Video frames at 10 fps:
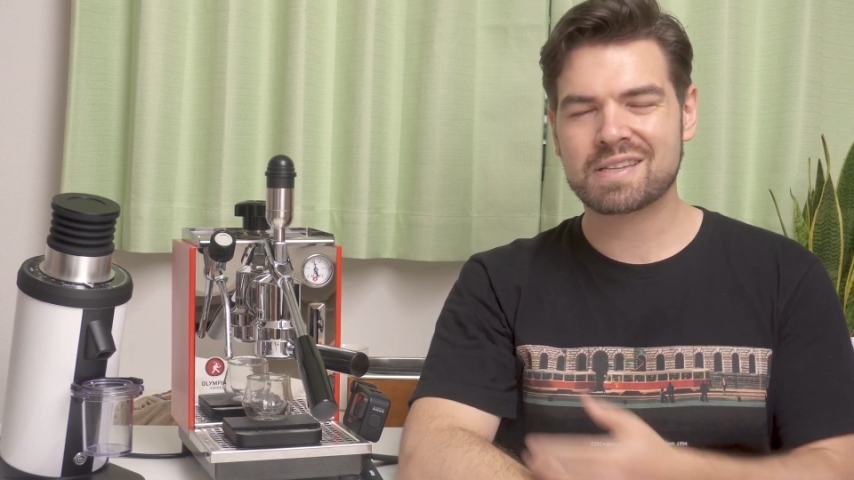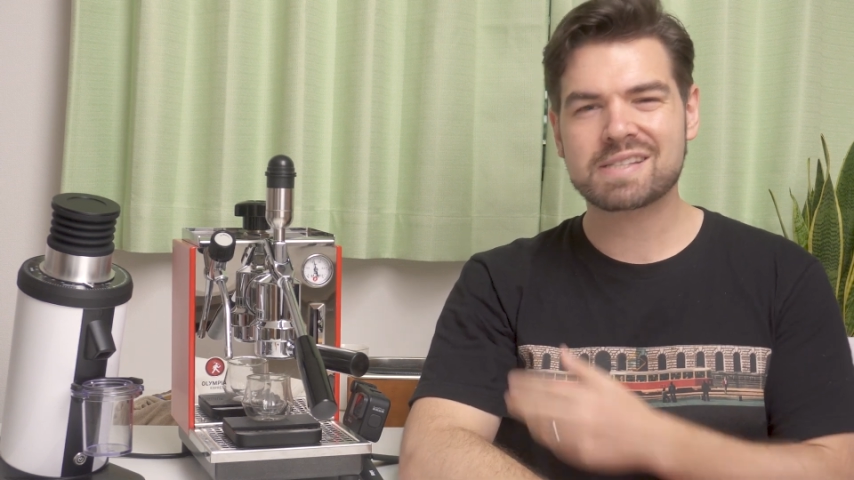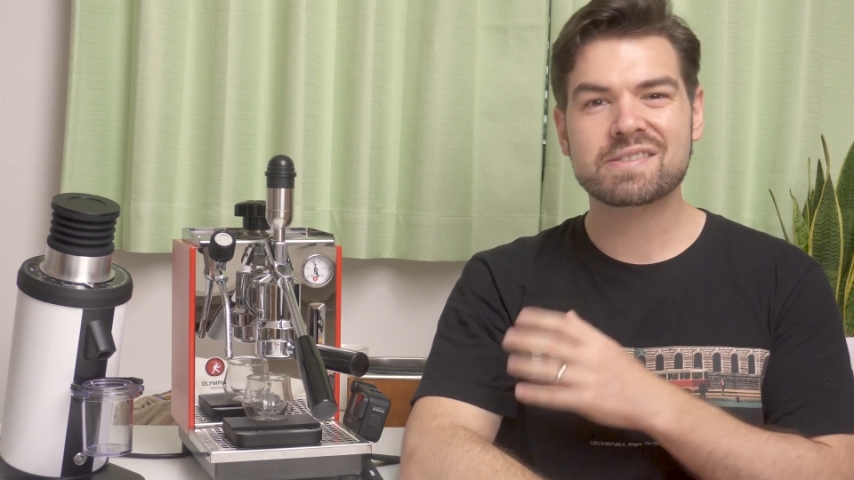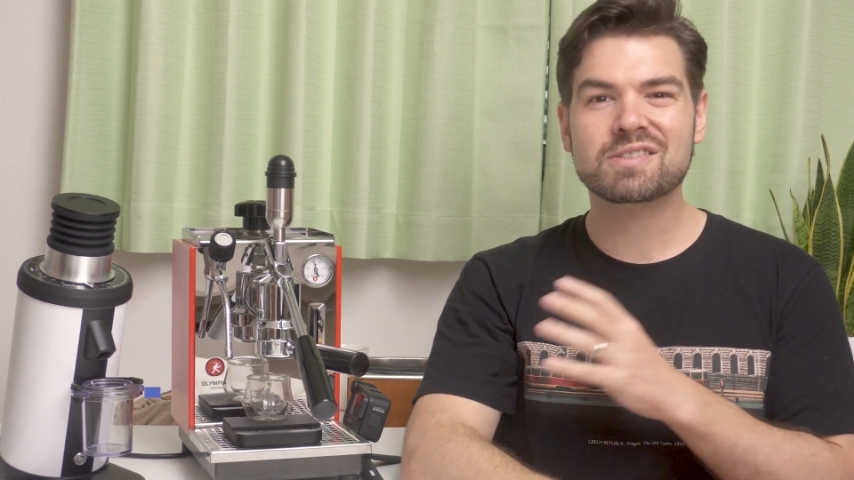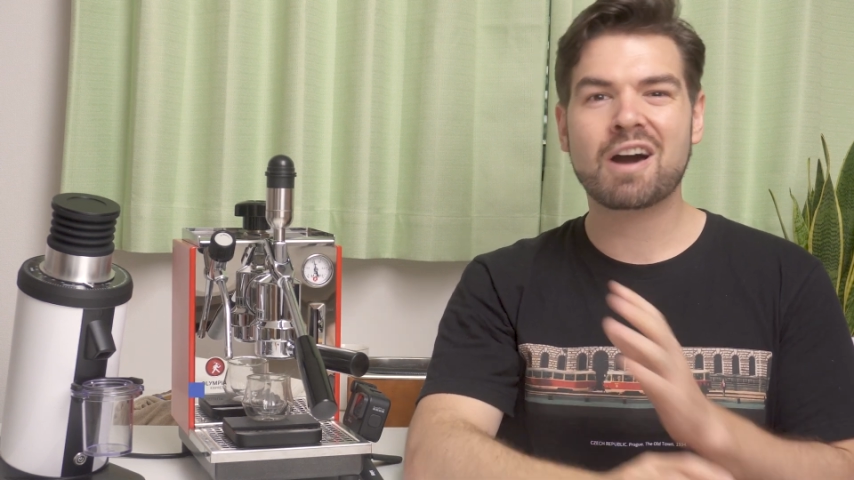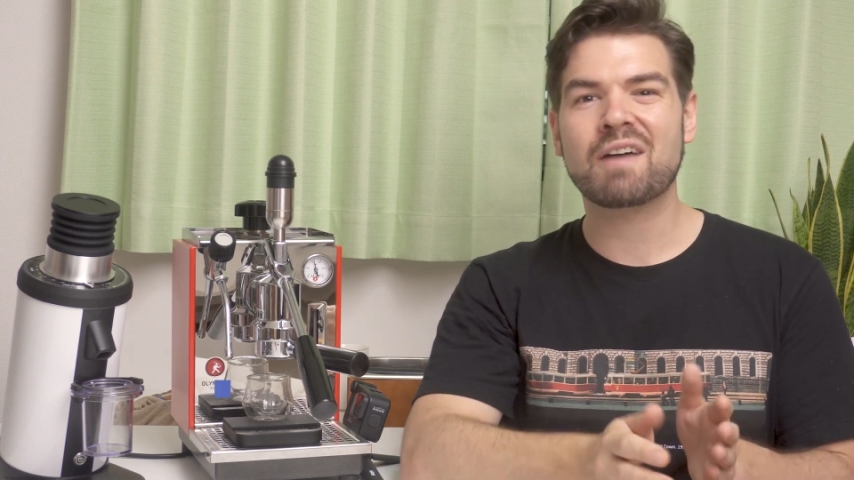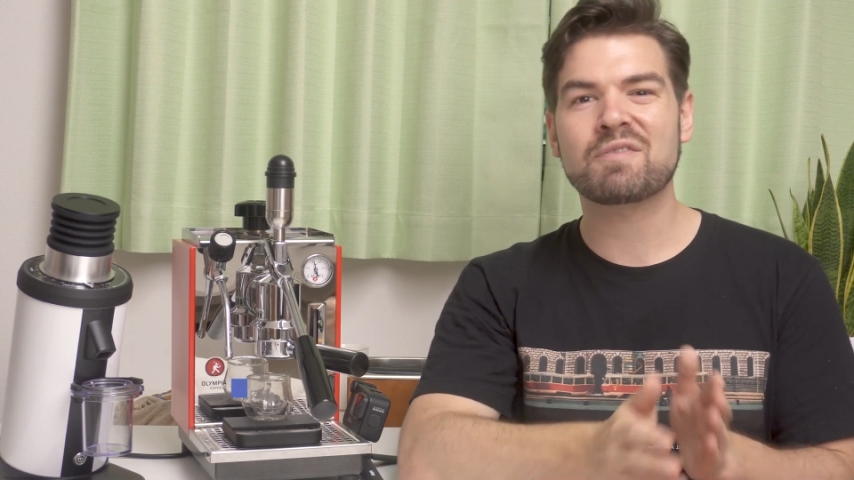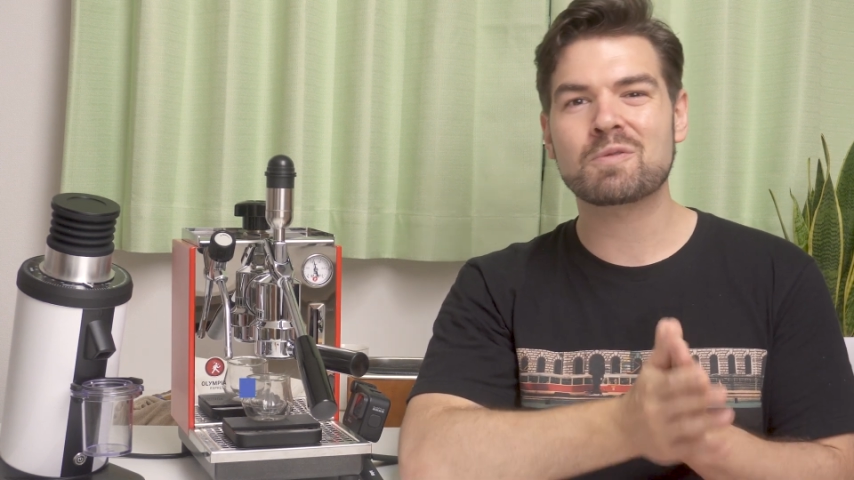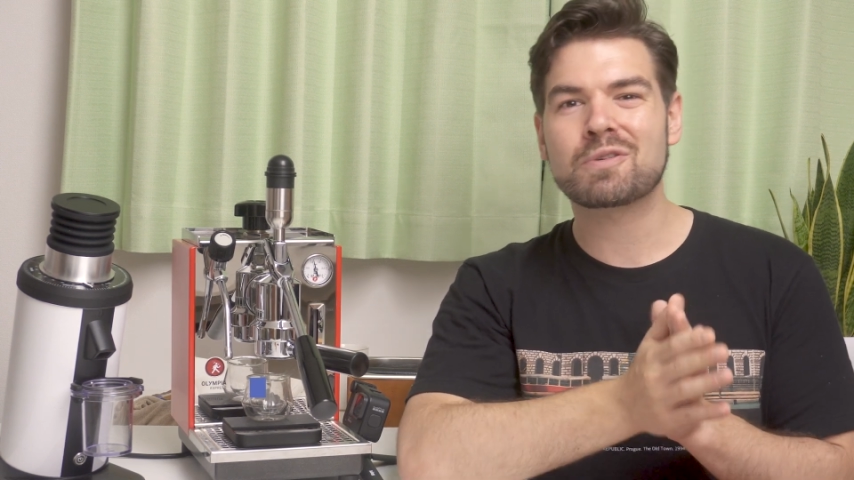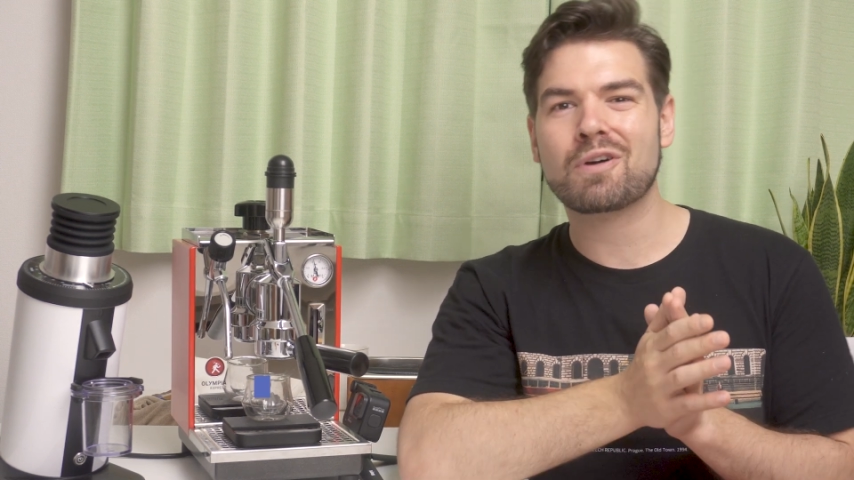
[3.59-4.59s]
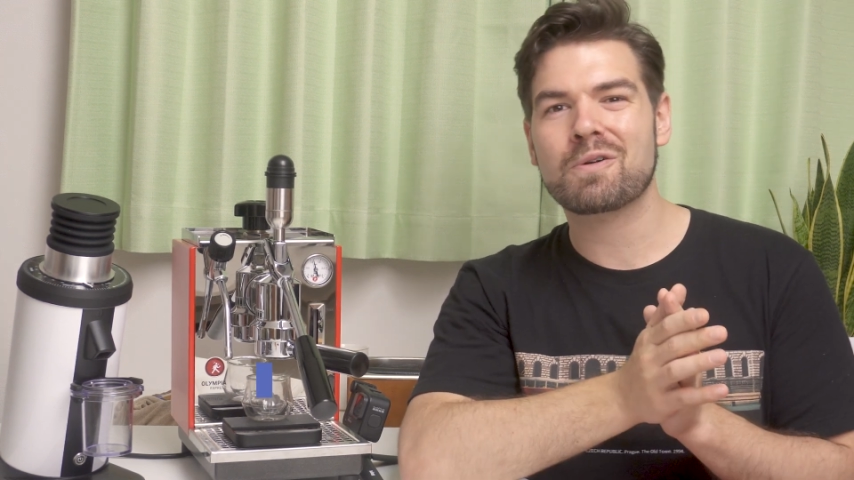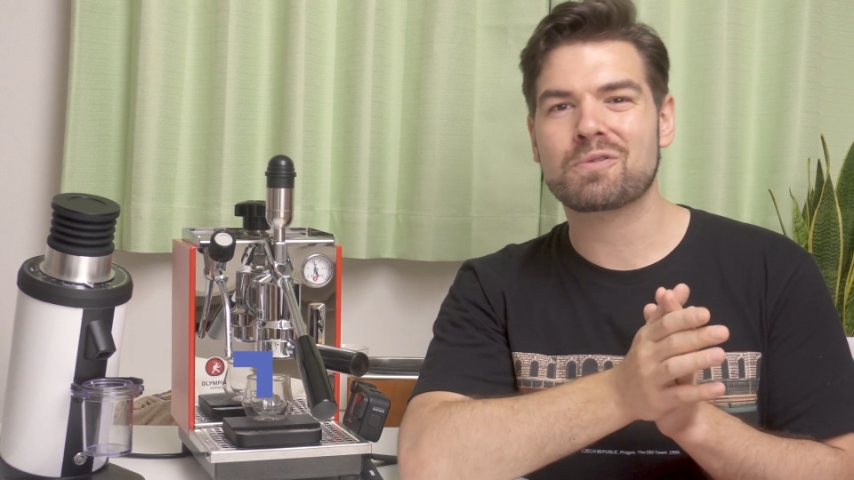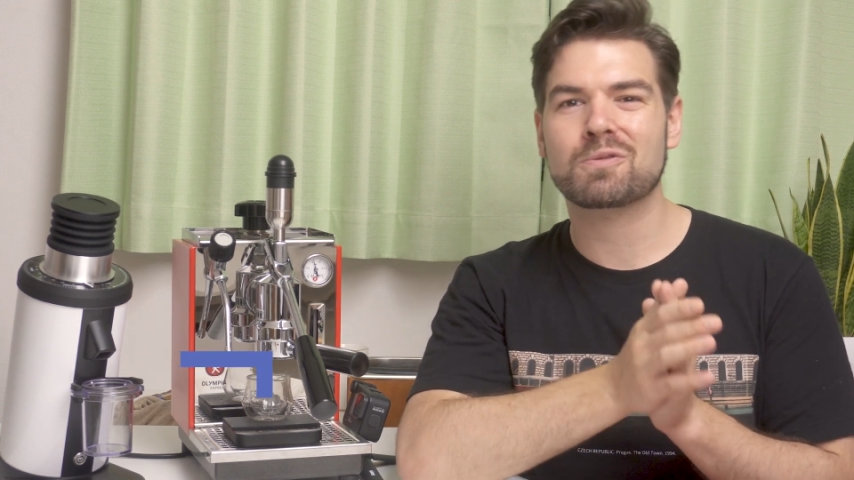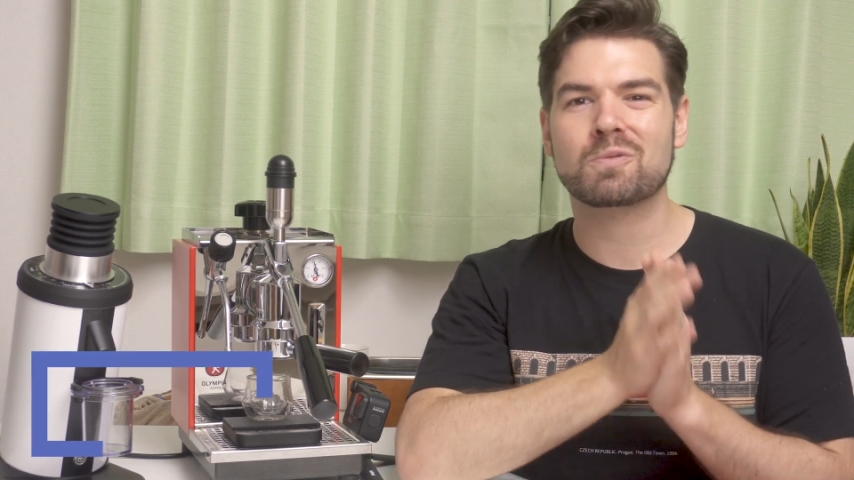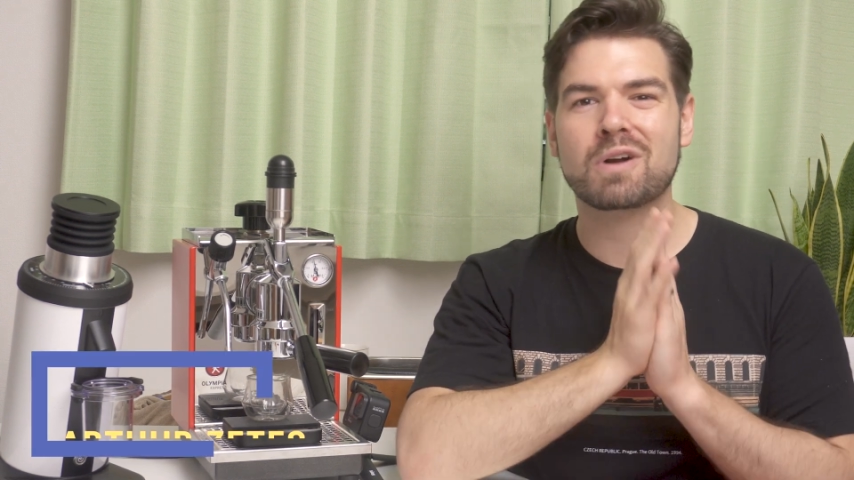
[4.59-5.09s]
This is Coffee with Arthur,